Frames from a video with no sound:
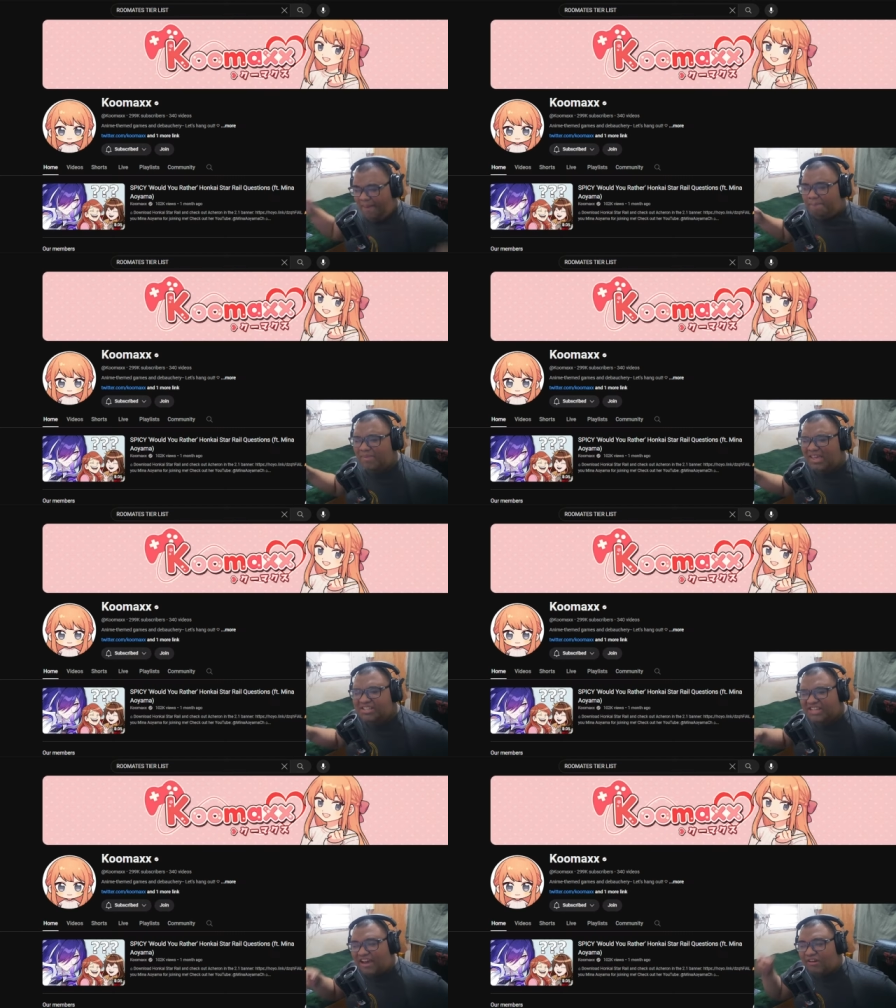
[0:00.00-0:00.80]
Big
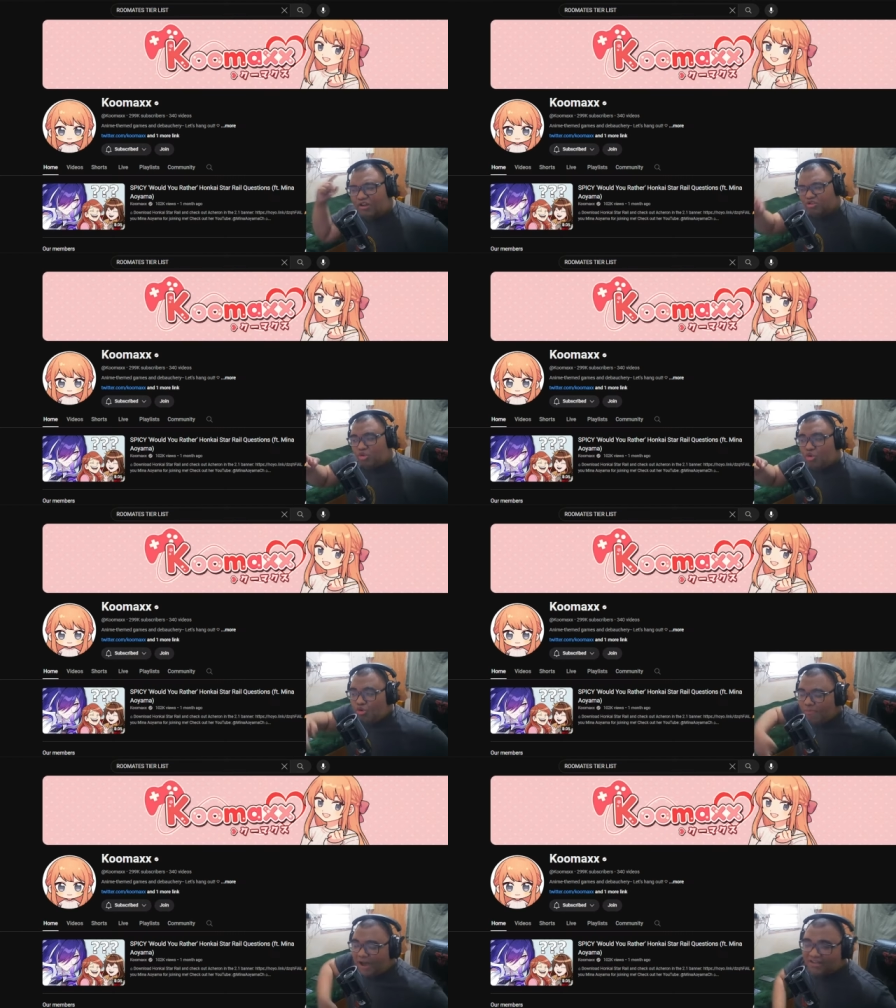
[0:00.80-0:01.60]
shout out to
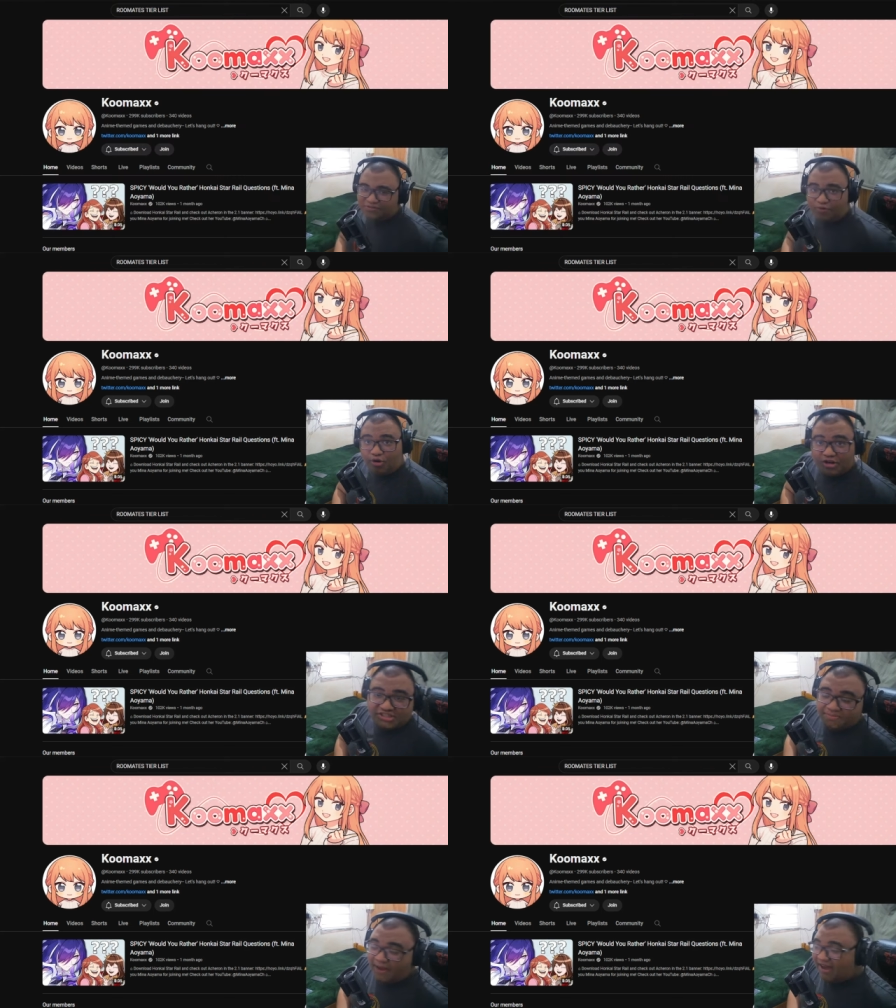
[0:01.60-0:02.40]
Kumax for
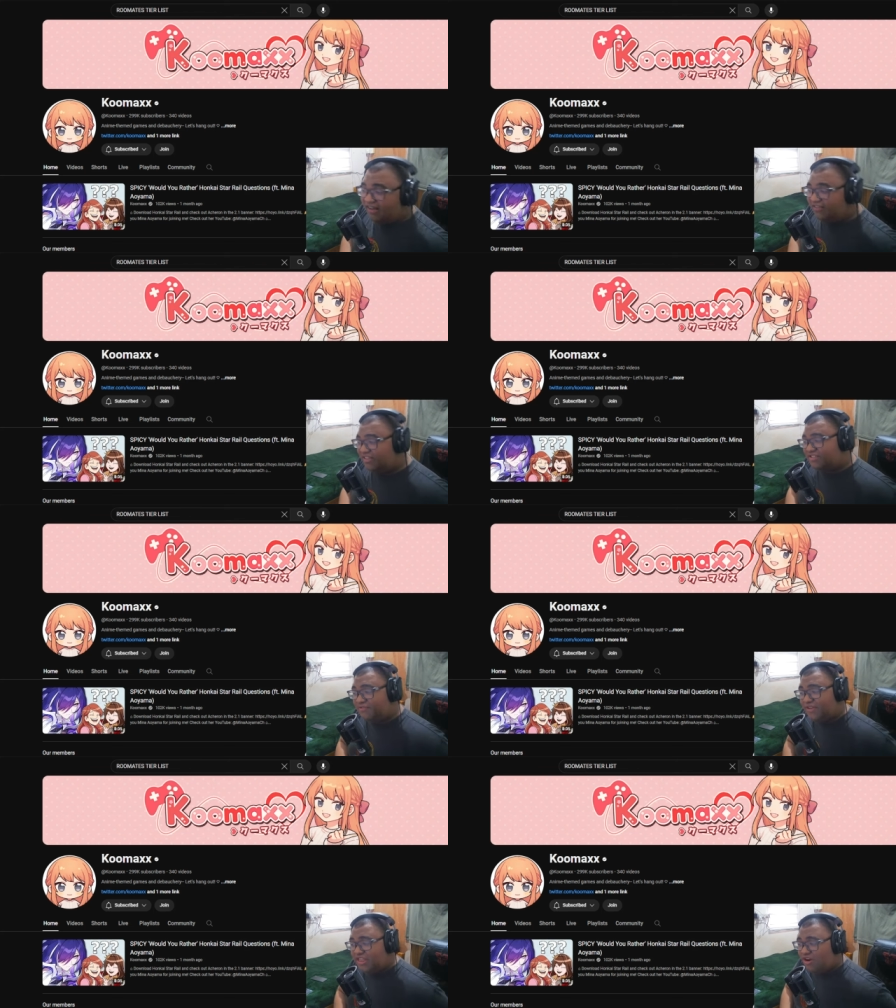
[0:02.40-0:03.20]
inspiring this
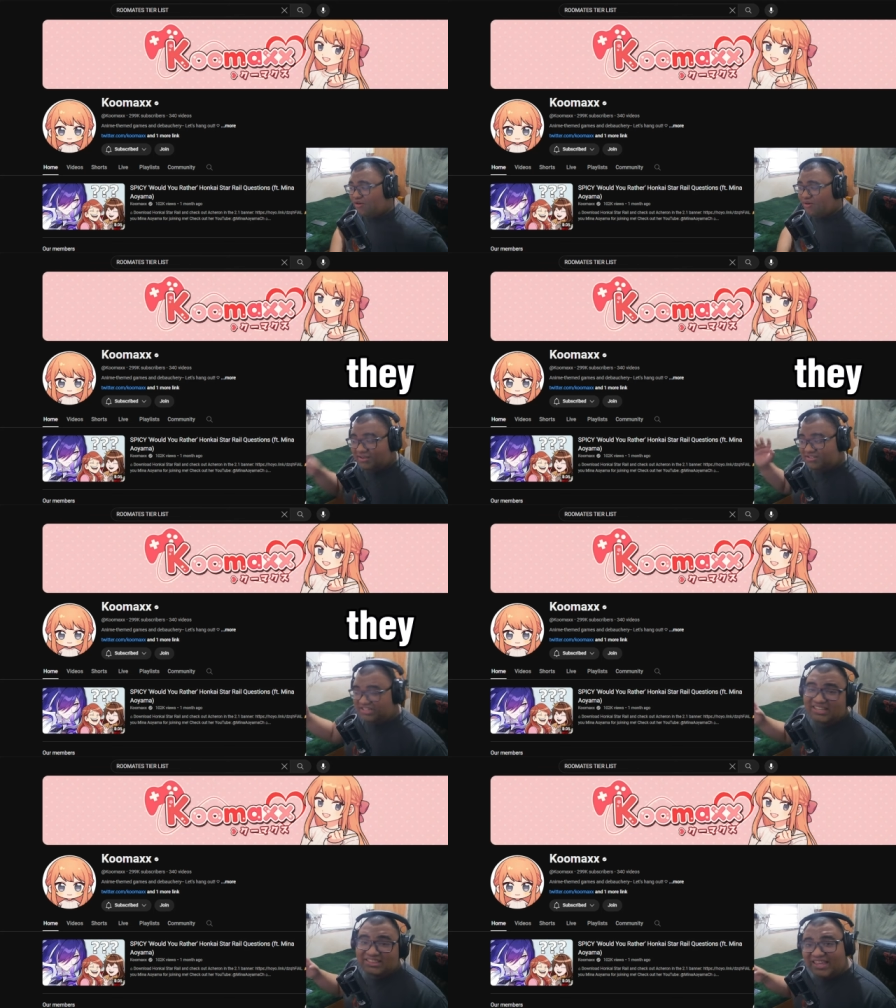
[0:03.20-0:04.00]
video.
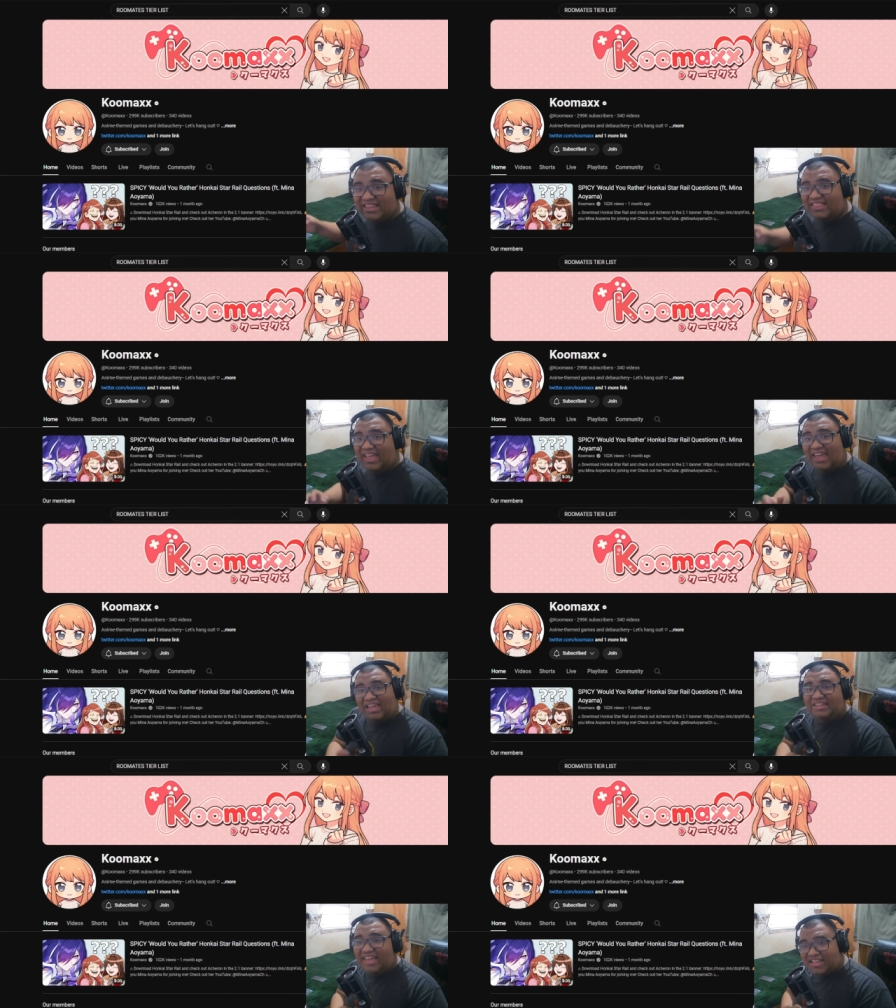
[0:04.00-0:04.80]
They did
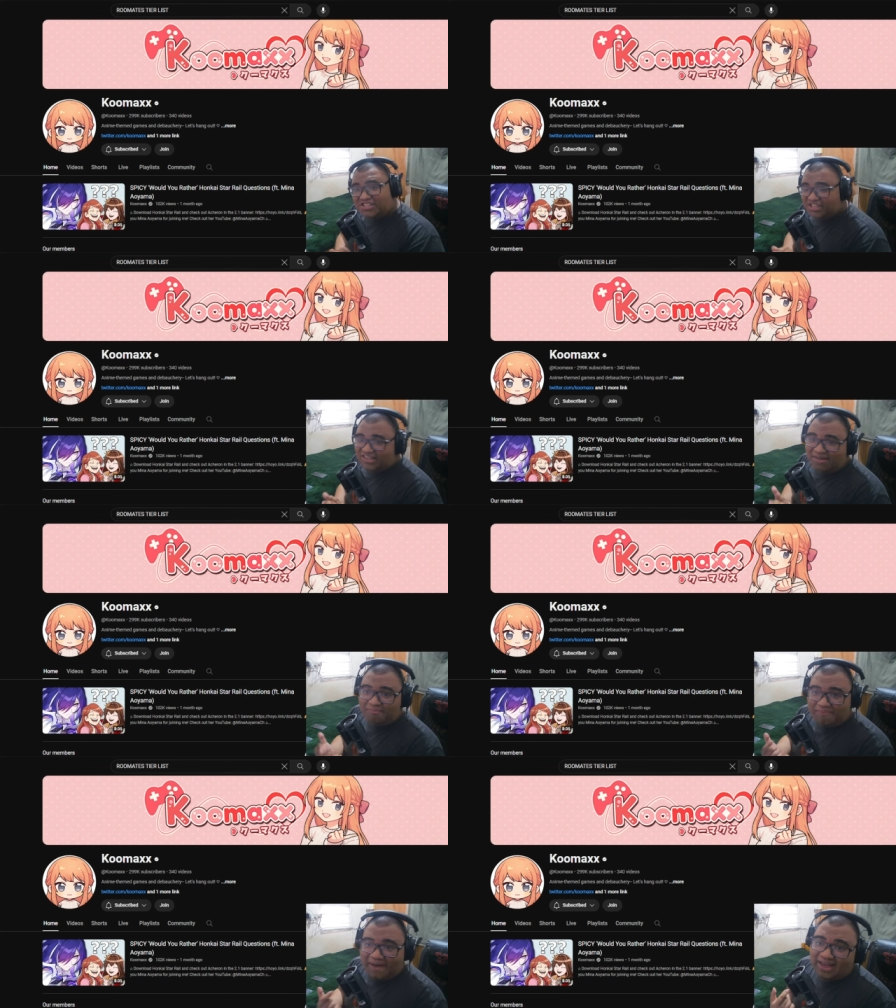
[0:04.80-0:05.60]
a Genshin
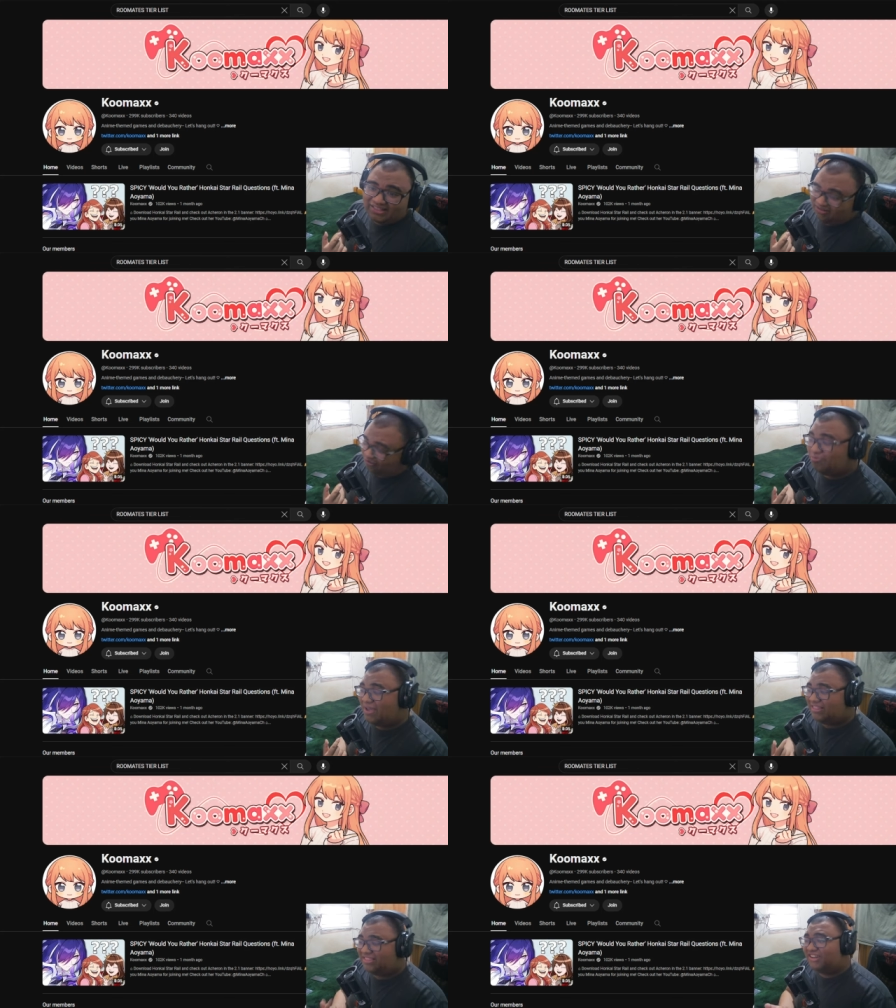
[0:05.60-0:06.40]
Impact
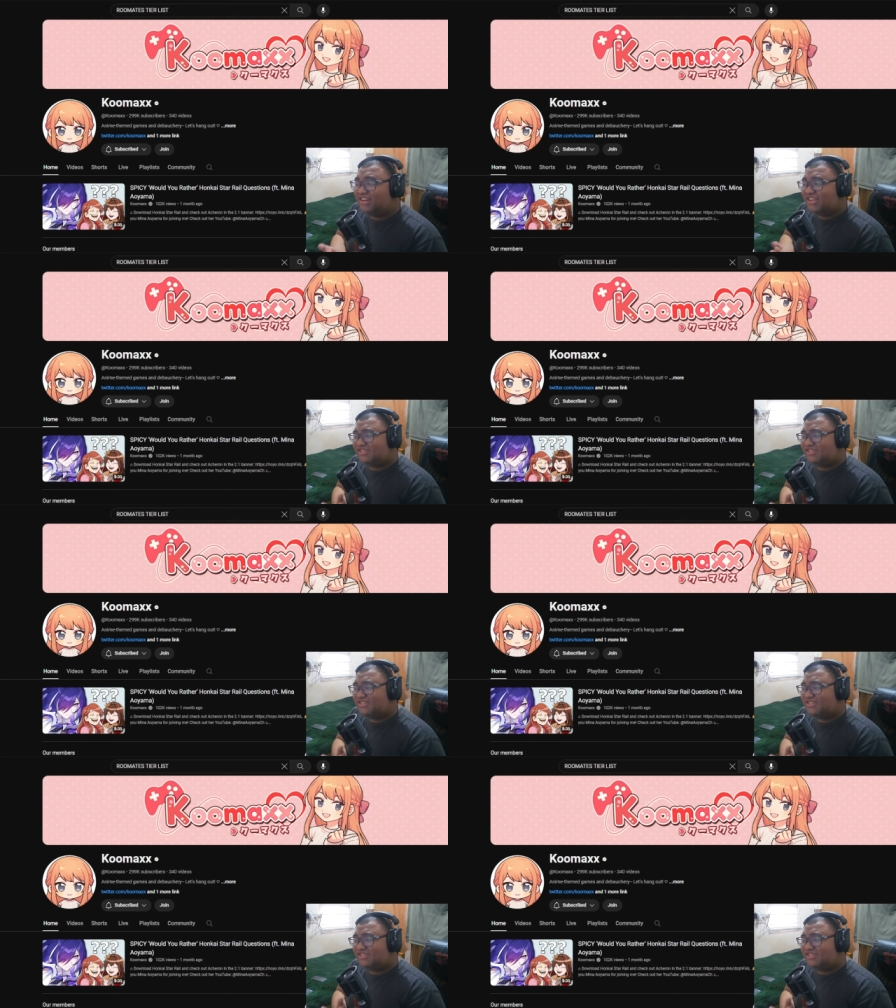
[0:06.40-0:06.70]
roommate tier list,